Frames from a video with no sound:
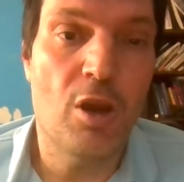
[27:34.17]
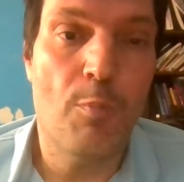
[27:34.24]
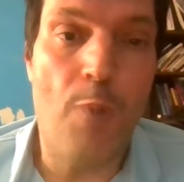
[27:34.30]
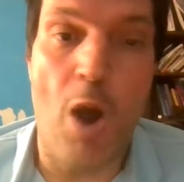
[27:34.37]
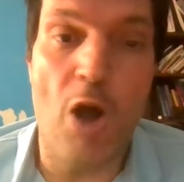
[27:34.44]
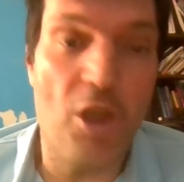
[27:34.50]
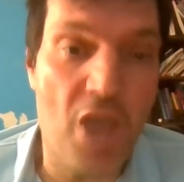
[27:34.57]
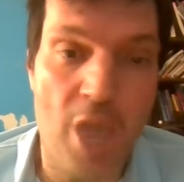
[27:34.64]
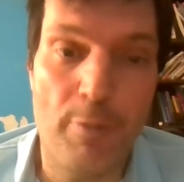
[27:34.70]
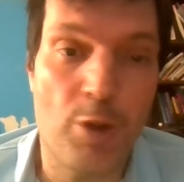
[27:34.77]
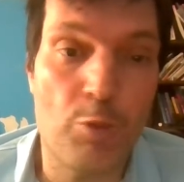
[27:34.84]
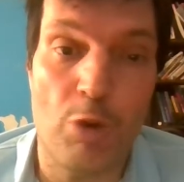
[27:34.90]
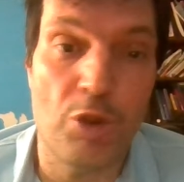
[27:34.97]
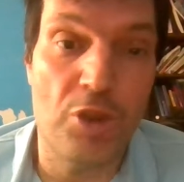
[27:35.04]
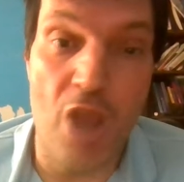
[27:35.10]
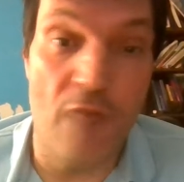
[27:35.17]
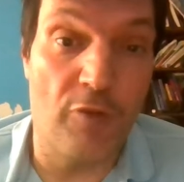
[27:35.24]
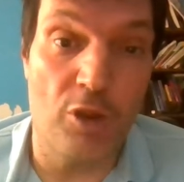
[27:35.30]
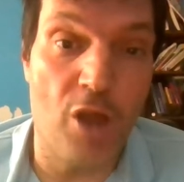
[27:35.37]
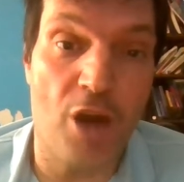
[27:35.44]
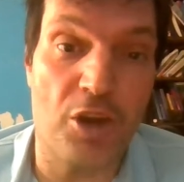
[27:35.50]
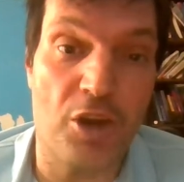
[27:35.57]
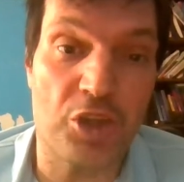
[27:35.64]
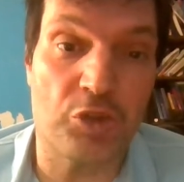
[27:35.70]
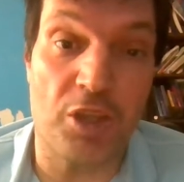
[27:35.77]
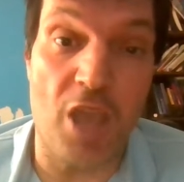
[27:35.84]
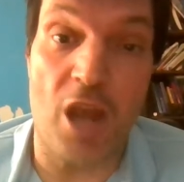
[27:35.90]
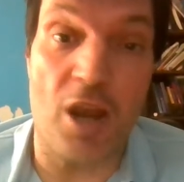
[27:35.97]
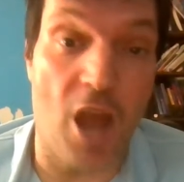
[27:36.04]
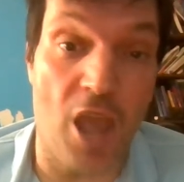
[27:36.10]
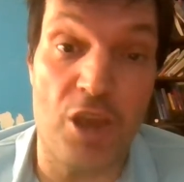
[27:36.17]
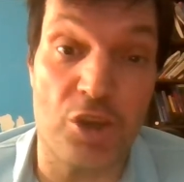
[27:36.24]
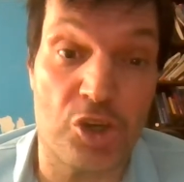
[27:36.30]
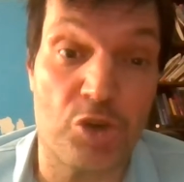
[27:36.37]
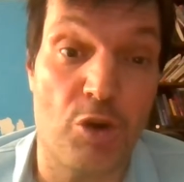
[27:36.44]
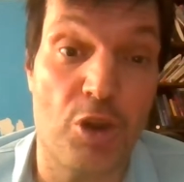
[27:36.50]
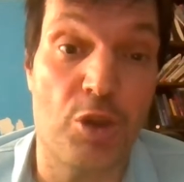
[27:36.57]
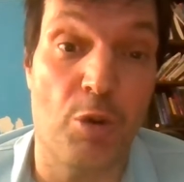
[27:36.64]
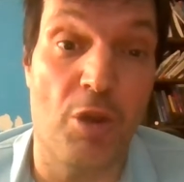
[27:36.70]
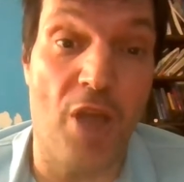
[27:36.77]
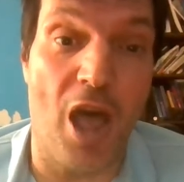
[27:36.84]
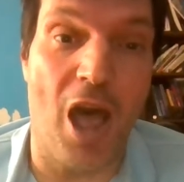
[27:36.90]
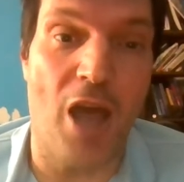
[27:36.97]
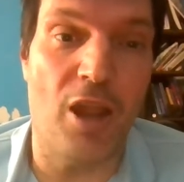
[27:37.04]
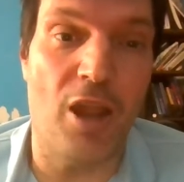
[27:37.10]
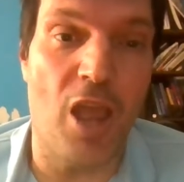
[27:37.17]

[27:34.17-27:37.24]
Paul Heyman will never let us forget it, I assure you of that.